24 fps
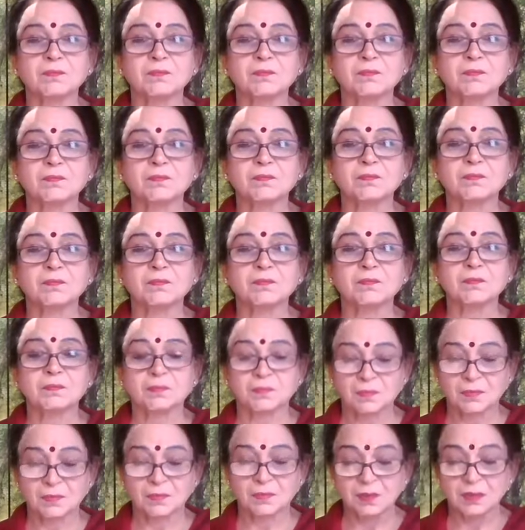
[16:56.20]

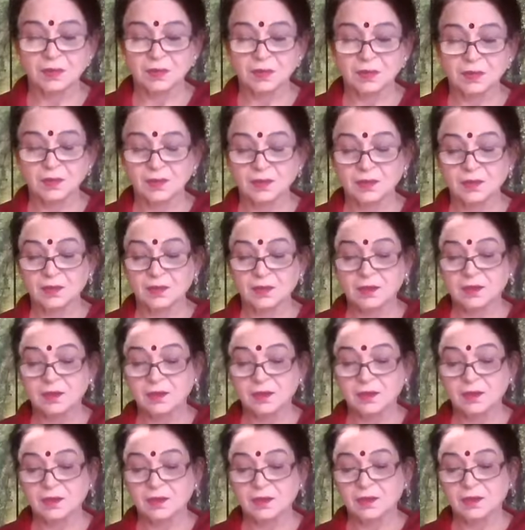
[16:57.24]

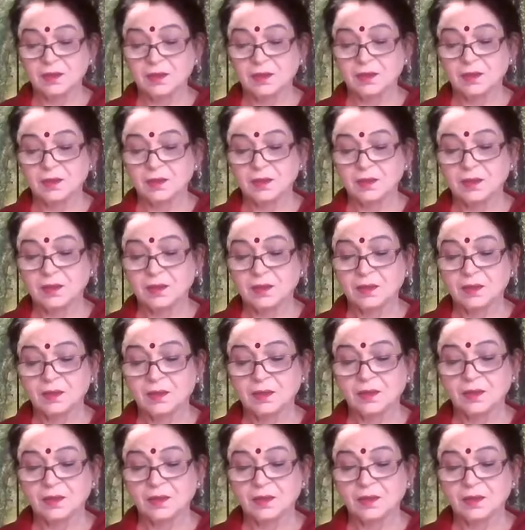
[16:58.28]
(silence)